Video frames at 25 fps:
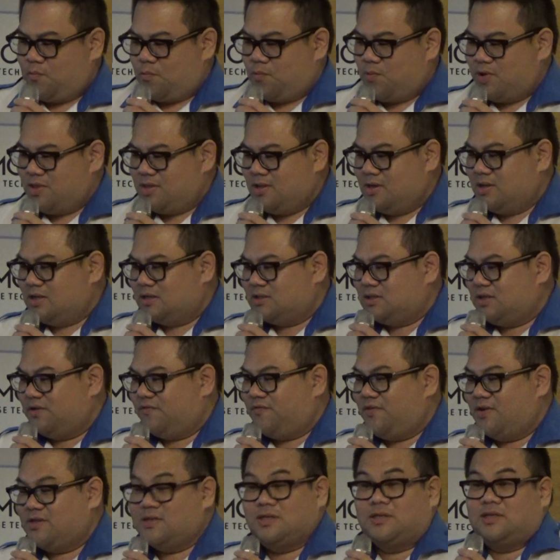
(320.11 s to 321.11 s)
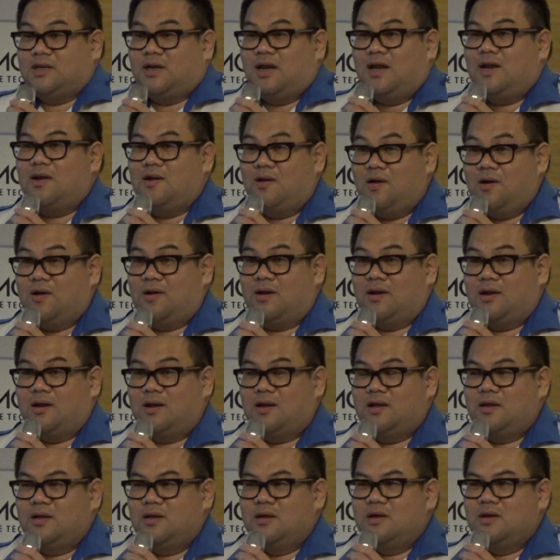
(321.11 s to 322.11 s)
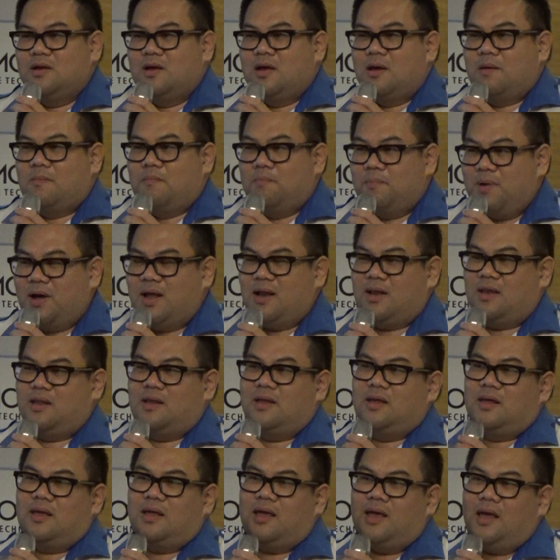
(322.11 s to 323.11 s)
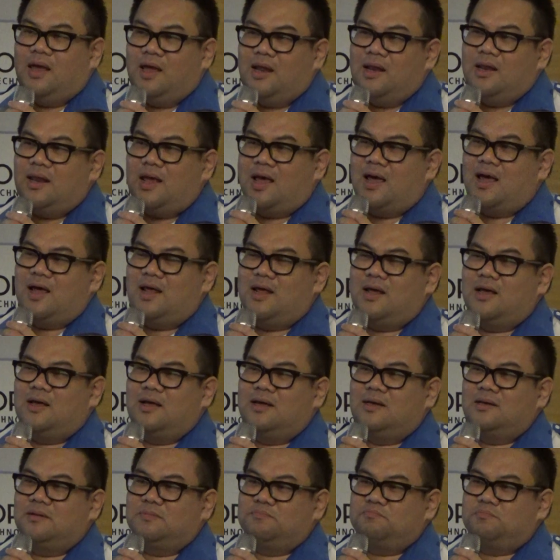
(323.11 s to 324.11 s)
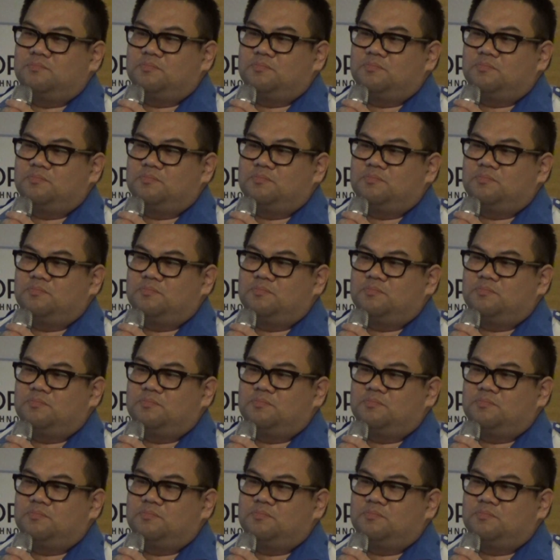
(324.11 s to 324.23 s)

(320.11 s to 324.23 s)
whether the surface is clean or not. But in a